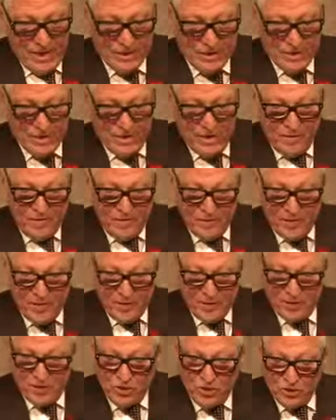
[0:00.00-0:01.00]
I would therefore
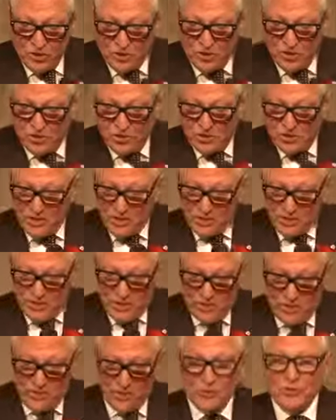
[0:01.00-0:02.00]
like to use this
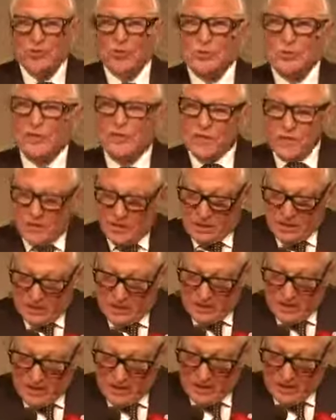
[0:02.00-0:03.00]
opportunity
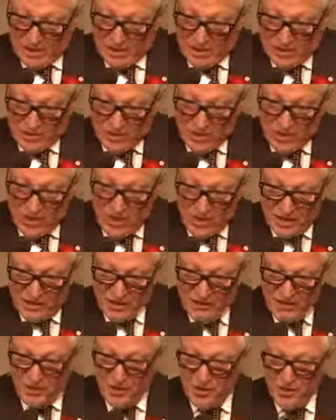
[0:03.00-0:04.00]
to
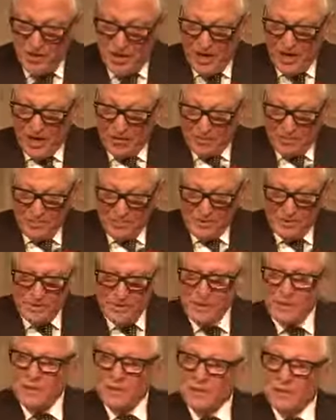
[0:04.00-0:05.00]
ask for your help,
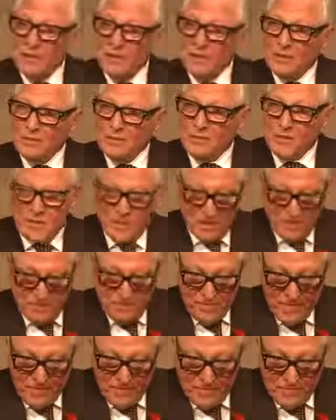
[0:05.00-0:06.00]

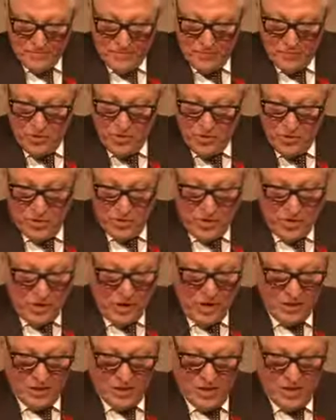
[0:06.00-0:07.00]
because many of you
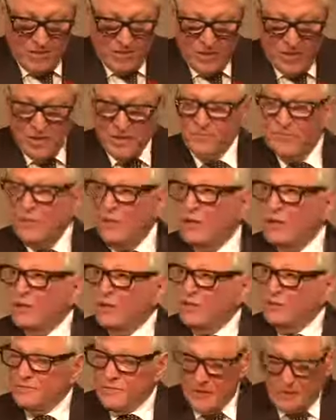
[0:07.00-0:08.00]
here are deeply
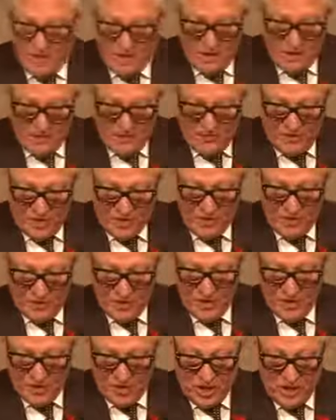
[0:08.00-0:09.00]
involved in the
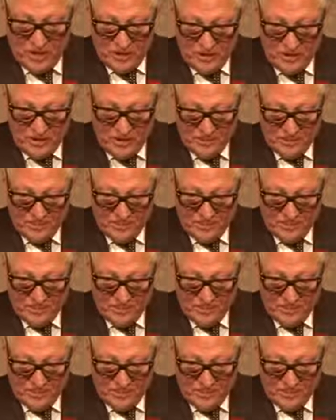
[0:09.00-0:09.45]
innovation agenda.